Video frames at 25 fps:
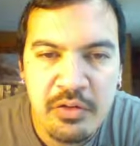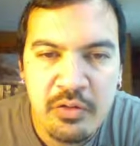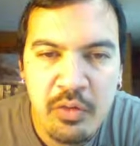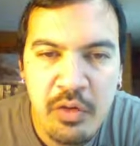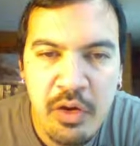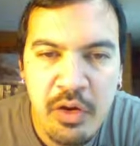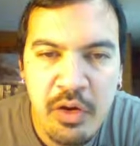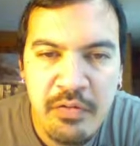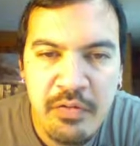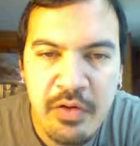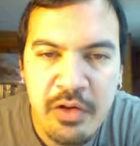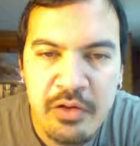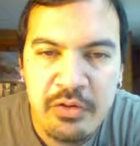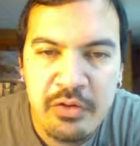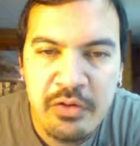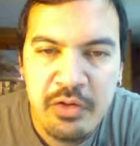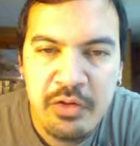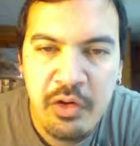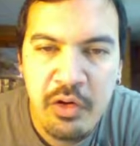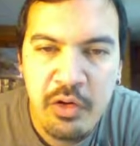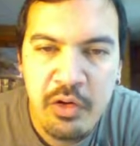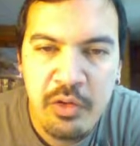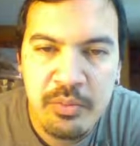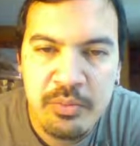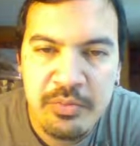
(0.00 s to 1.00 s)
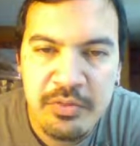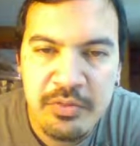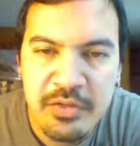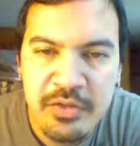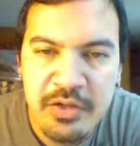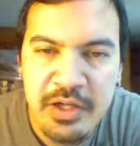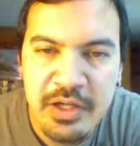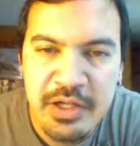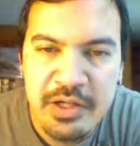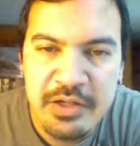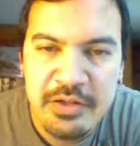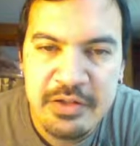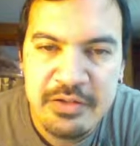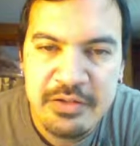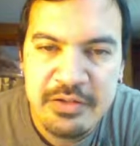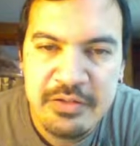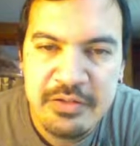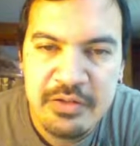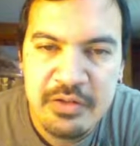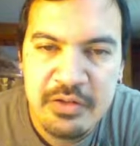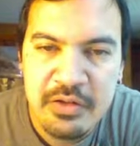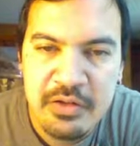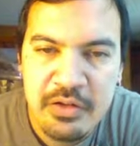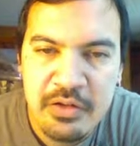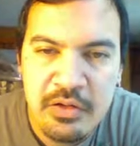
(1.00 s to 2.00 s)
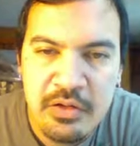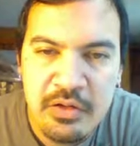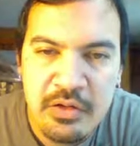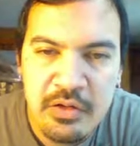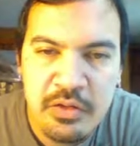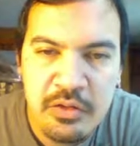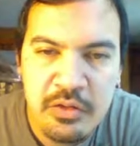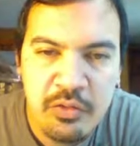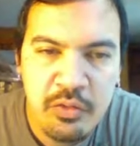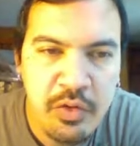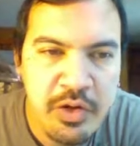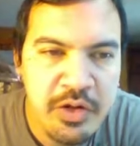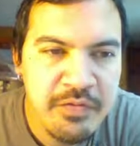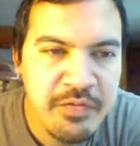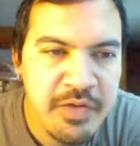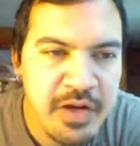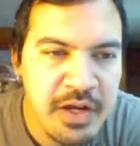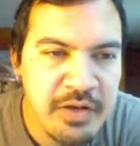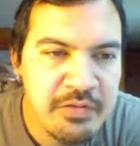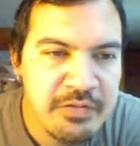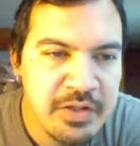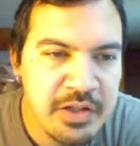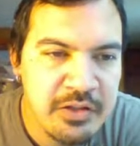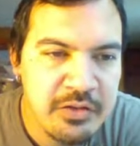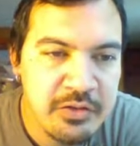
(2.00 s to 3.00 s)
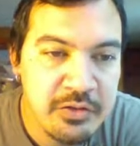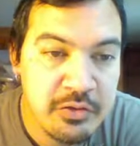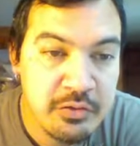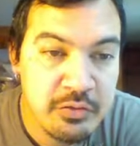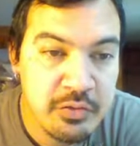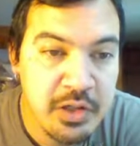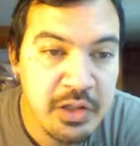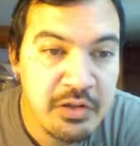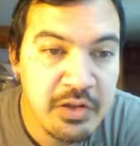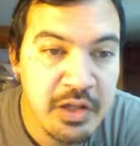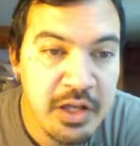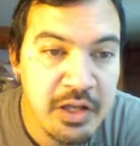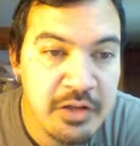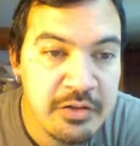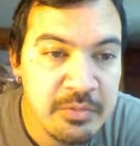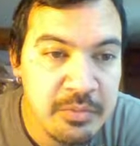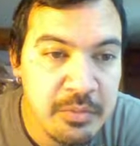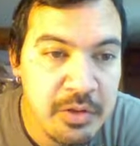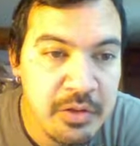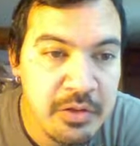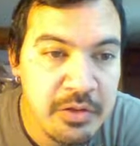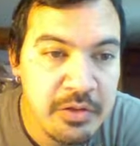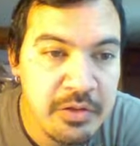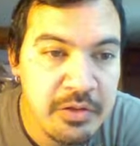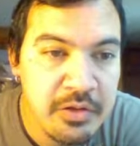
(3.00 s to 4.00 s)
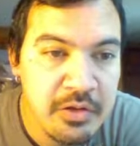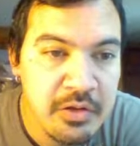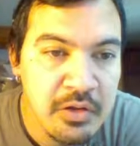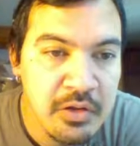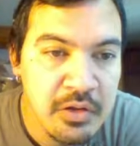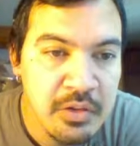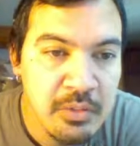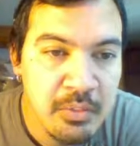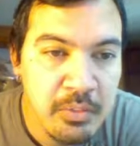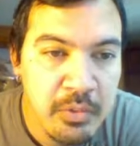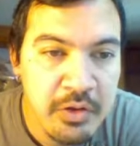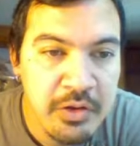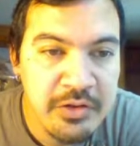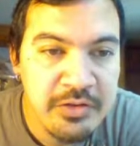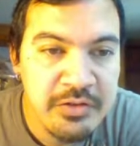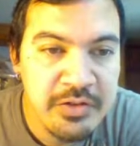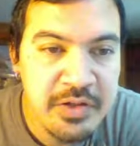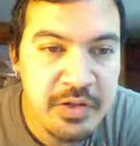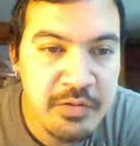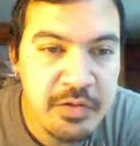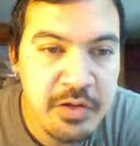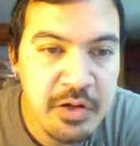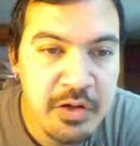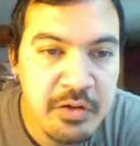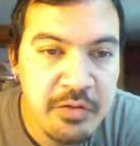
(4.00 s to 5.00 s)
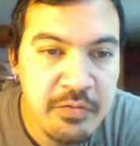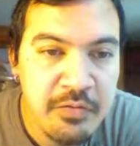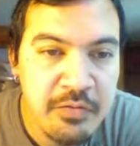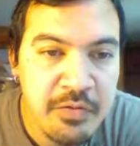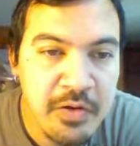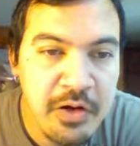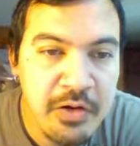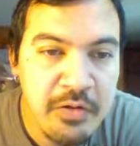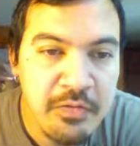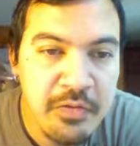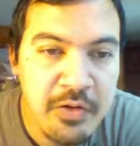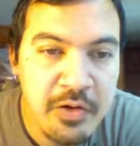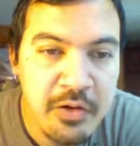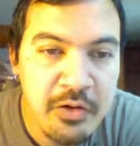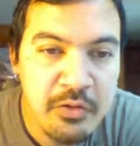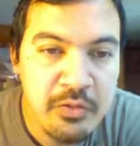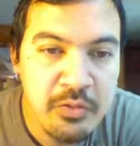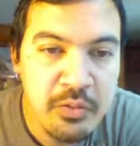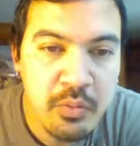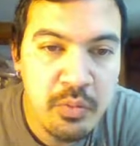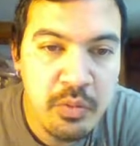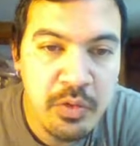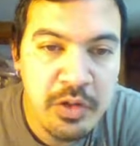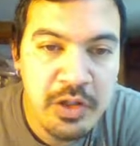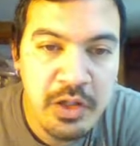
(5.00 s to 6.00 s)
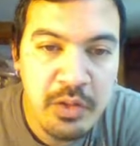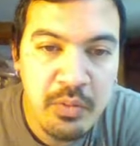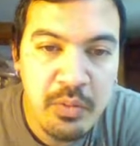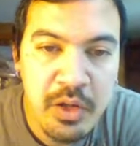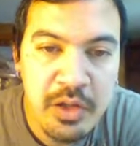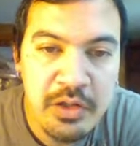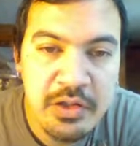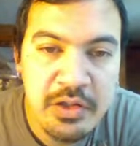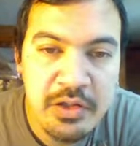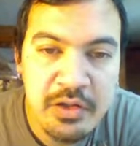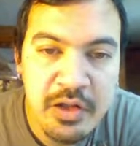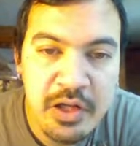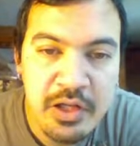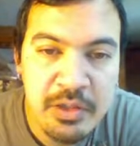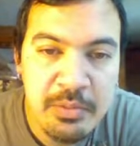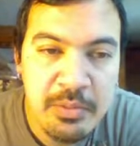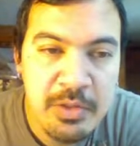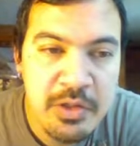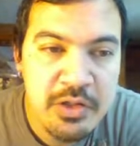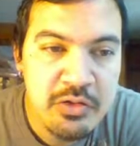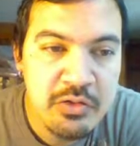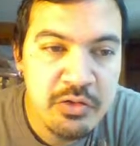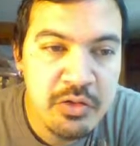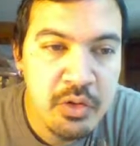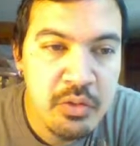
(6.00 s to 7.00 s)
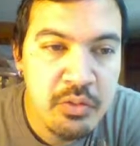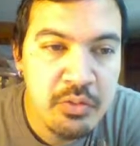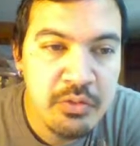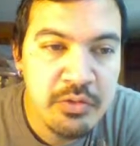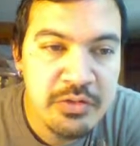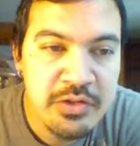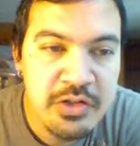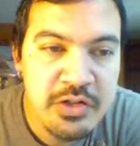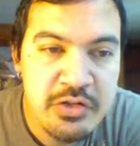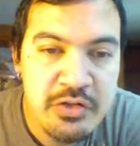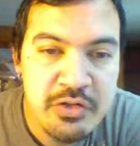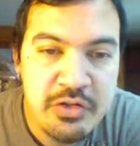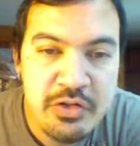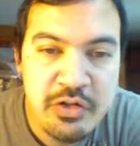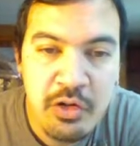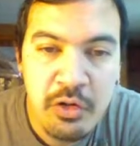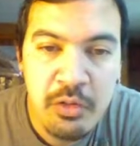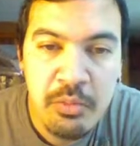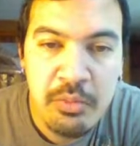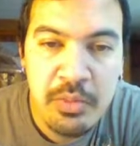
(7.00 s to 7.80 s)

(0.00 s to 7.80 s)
1,200 homes in its 25-day streak last month. More than 700 firefighters were working around the clock to make sure no one was injured and